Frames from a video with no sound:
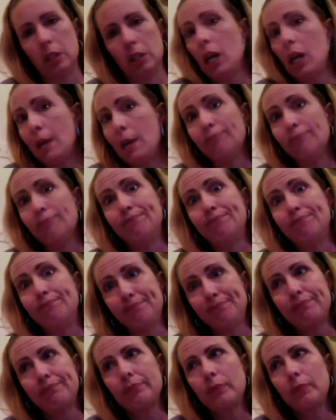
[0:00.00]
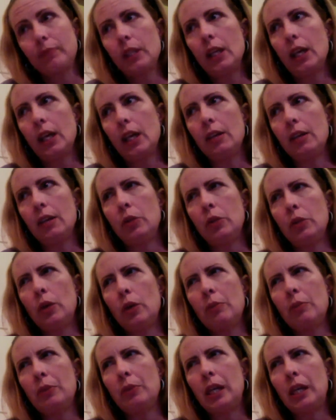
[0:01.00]
the time and you
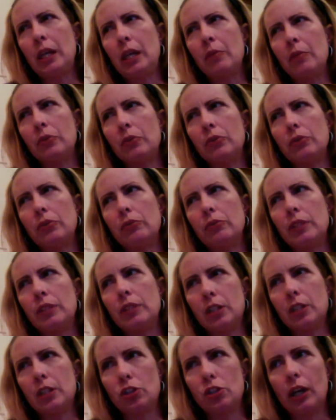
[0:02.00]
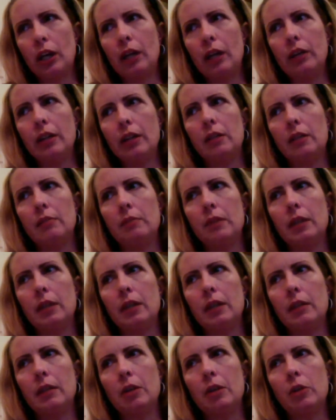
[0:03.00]
want to be able to visit the child on
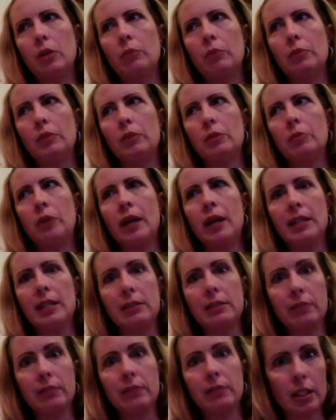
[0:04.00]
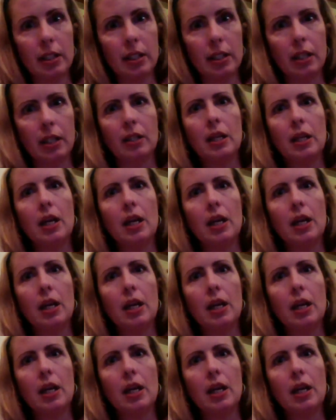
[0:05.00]
you know surprise visits and